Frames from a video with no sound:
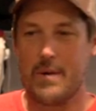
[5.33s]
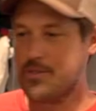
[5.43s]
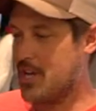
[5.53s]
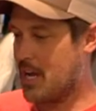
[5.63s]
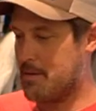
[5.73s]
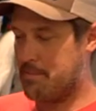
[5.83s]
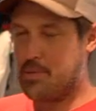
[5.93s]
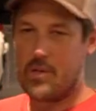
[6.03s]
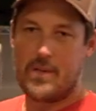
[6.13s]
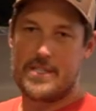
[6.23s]
I'm going to talk about
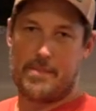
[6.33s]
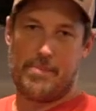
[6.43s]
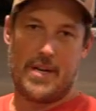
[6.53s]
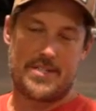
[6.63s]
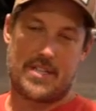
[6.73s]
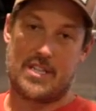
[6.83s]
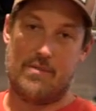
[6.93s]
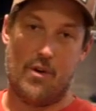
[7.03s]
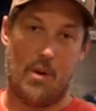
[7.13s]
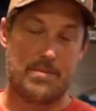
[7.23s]
pulleys and prussics
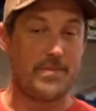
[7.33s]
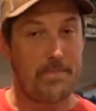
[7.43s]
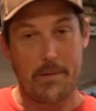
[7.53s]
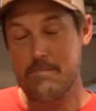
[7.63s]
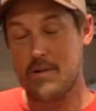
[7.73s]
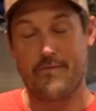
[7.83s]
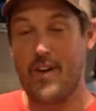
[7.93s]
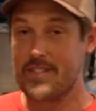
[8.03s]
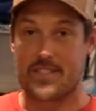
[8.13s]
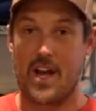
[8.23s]
and ropes.
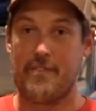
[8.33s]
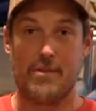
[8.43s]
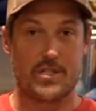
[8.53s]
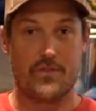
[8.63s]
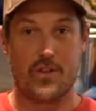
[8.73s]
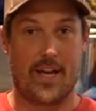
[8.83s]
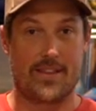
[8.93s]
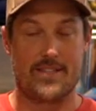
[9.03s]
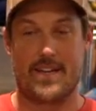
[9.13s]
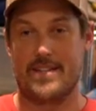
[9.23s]
Fun stuff. Most of you
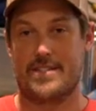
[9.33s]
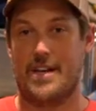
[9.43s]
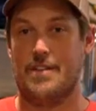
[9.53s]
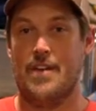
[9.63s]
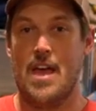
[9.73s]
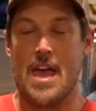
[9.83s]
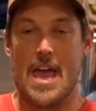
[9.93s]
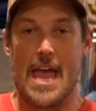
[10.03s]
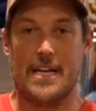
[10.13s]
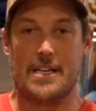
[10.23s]
like this kind of stuff.
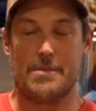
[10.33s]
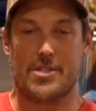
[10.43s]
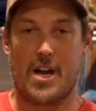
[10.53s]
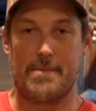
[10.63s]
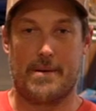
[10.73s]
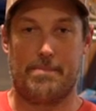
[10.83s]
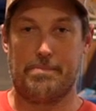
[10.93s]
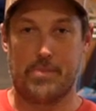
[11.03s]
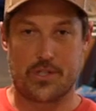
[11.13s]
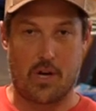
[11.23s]
And I'm going to talk
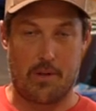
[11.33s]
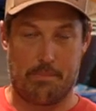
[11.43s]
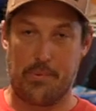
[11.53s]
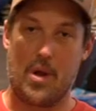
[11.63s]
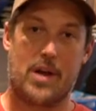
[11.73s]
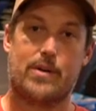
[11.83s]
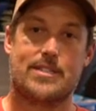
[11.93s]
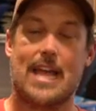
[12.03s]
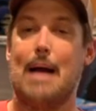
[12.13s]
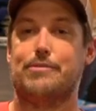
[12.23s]
about what's called a
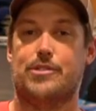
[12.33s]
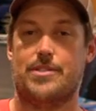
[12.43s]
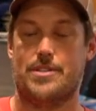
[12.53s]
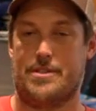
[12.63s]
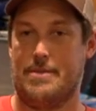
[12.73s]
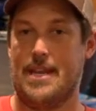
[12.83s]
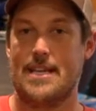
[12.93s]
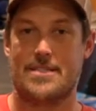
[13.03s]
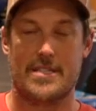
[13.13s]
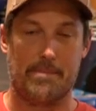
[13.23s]
progress capture system, a
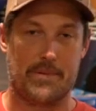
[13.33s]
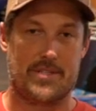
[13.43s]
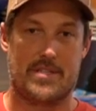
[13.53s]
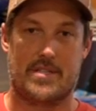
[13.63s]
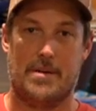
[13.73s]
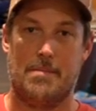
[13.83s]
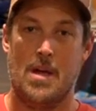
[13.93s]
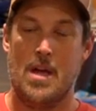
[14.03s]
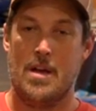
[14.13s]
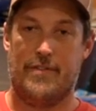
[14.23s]
nice simple system
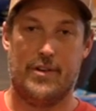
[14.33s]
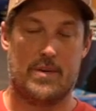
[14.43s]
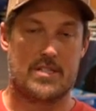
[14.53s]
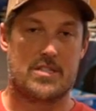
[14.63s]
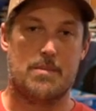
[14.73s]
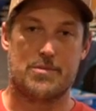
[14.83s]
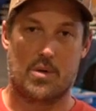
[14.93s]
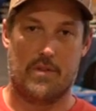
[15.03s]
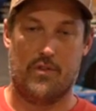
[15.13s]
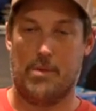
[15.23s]
for doing some
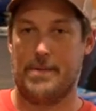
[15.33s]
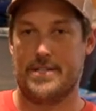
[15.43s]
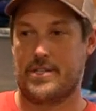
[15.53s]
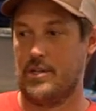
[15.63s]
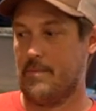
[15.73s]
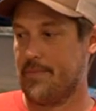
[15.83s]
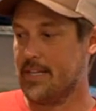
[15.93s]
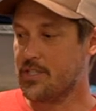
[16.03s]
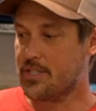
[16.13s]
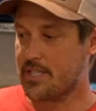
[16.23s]
sort of rope rescue.
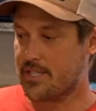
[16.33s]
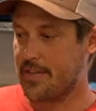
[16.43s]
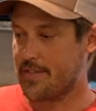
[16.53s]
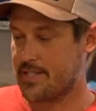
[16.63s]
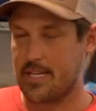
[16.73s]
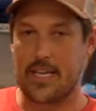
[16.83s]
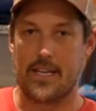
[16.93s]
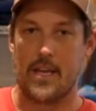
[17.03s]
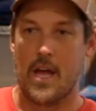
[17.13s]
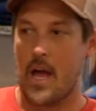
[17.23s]
And just to set the
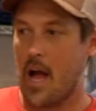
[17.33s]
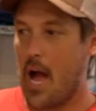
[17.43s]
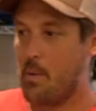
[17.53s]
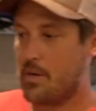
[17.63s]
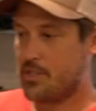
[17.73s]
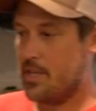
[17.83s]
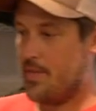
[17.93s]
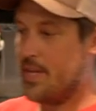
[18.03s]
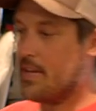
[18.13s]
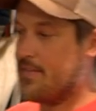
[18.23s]
scene, I want you to
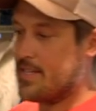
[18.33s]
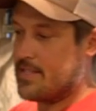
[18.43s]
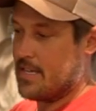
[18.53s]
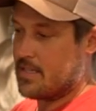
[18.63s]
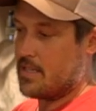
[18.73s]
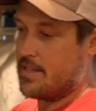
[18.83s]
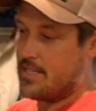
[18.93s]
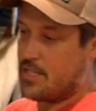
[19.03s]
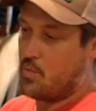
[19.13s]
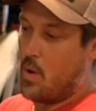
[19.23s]
think of this as,
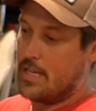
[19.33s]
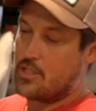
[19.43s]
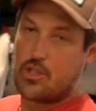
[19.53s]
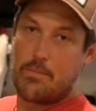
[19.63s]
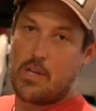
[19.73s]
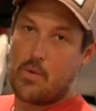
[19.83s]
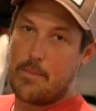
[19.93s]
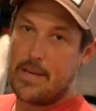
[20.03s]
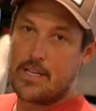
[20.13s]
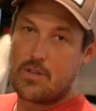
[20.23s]
this is 1-inch tubular
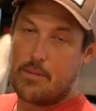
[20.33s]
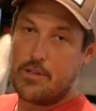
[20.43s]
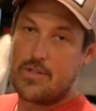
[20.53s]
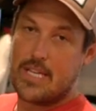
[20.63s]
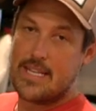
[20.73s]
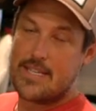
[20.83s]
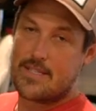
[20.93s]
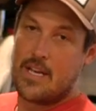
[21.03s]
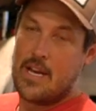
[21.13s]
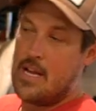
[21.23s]
webbing, so I'm using
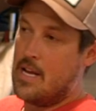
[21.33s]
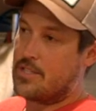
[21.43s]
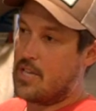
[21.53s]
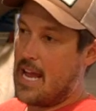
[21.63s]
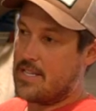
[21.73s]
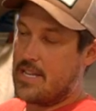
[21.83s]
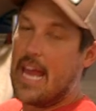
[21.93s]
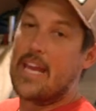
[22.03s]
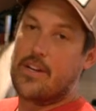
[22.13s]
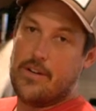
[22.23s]
this as an
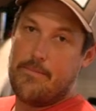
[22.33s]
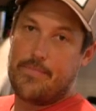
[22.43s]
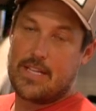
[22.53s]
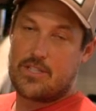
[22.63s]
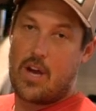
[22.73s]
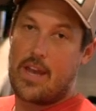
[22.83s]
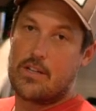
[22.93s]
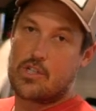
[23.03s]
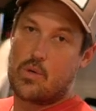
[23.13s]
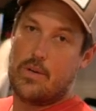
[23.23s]
anchor. It's tied
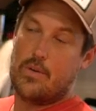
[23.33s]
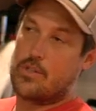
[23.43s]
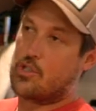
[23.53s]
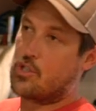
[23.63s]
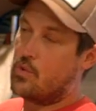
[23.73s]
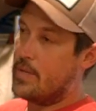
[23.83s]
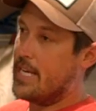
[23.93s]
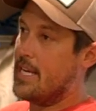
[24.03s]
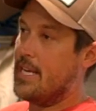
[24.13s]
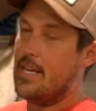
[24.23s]
on shore to a
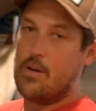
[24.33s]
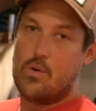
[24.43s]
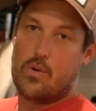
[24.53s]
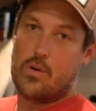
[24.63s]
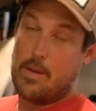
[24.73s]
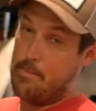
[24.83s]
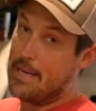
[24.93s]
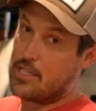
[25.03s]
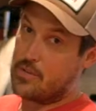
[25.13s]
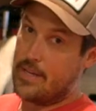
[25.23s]
tree or a
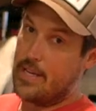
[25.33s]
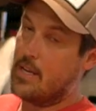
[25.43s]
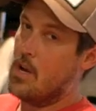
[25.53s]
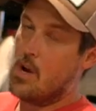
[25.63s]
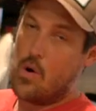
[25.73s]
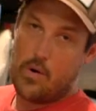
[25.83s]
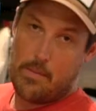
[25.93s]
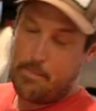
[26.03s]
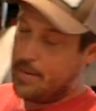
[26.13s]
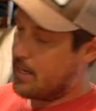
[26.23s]
big tree
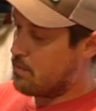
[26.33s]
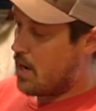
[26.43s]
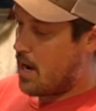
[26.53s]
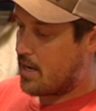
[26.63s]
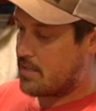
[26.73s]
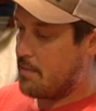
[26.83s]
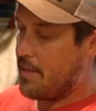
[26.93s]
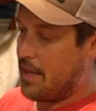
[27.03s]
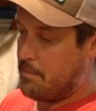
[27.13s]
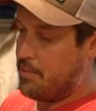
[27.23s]
or a big rock,
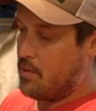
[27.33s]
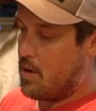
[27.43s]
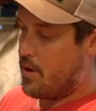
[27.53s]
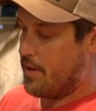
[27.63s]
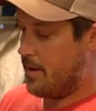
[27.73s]
something I can pull hard